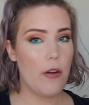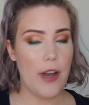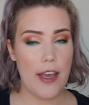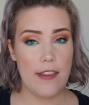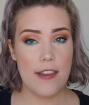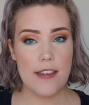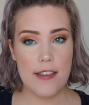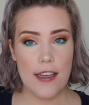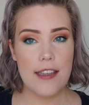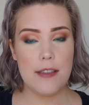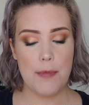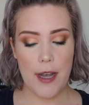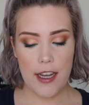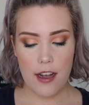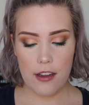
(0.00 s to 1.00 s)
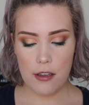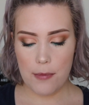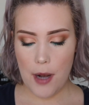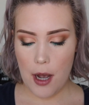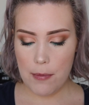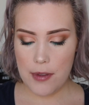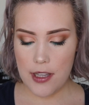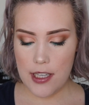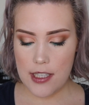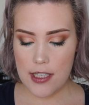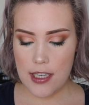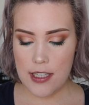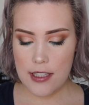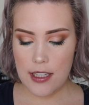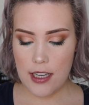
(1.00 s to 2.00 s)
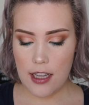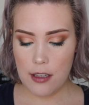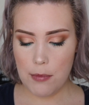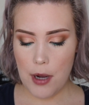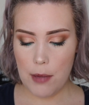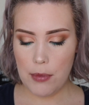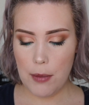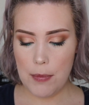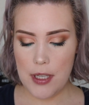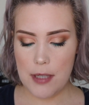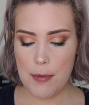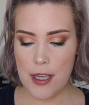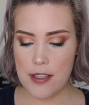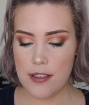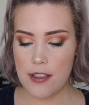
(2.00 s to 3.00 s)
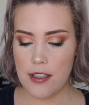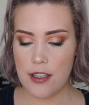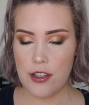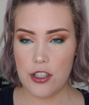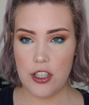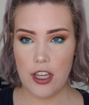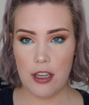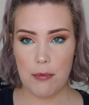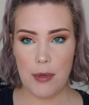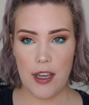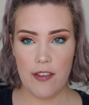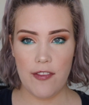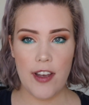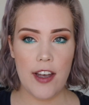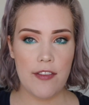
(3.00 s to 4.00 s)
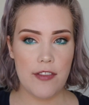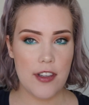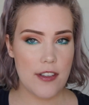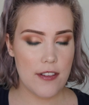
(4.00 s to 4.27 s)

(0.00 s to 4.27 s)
Okay, this is by ColourPop. This is the ColourPop Lippy Pencil in the shade BFF.